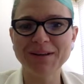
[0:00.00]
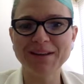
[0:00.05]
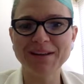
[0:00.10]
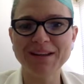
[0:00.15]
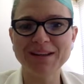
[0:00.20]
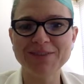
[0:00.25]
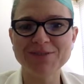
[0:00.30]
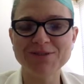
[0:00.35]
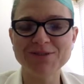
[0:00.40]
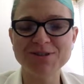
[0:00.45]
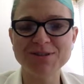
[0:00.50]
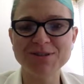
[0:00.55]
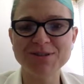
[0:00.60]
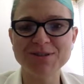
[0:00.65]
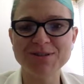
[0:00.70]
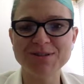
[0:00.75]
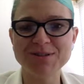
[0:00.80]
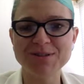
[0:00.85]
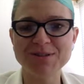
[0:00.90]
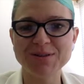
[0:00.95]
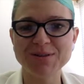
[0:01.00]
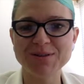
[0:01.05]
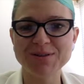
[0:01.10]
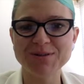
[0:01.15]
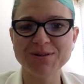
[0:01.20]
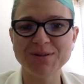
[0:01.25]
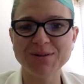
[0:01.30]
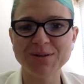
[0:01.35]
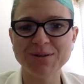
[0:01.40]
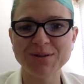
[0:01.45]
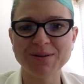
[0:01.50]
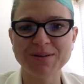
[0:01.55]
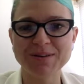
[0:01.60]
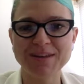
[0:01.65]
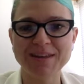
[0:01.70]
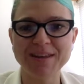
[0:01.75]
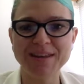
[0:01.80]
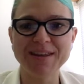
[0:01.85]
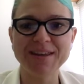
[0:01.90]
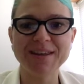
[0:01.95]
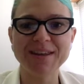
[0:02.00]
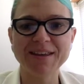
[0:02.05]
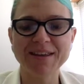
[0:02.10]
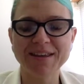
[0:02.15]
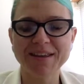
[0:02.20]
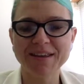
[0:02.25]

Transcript: introduce you to the